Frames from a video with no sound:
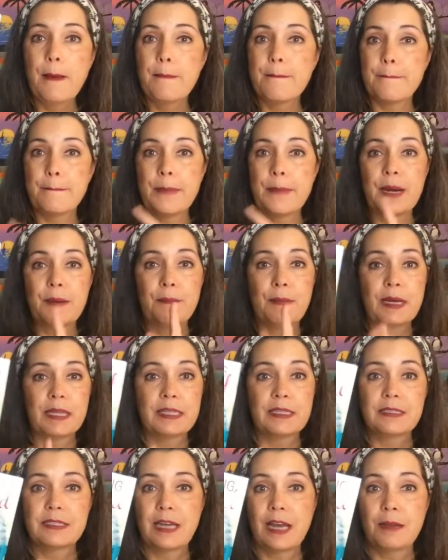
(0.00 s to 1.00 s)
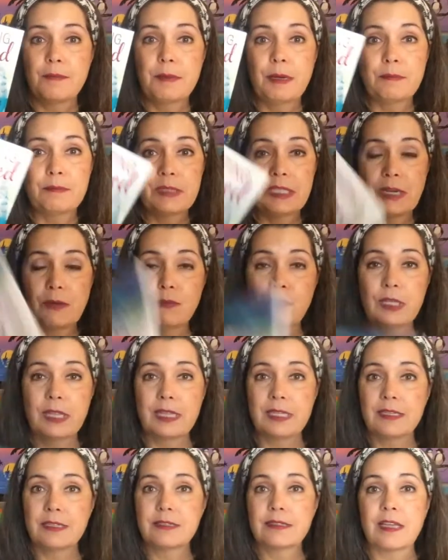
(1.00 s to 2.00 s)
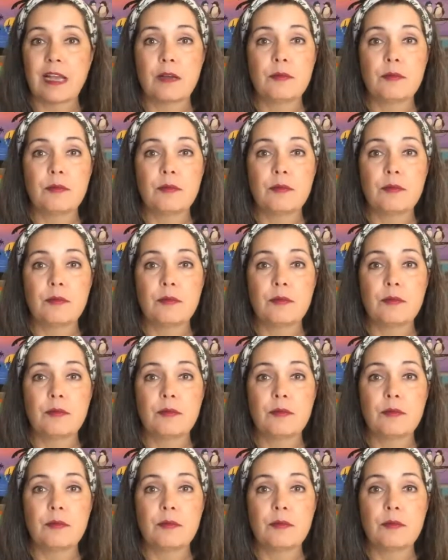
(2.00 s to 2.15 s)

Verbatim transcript: but by the time i'm done with this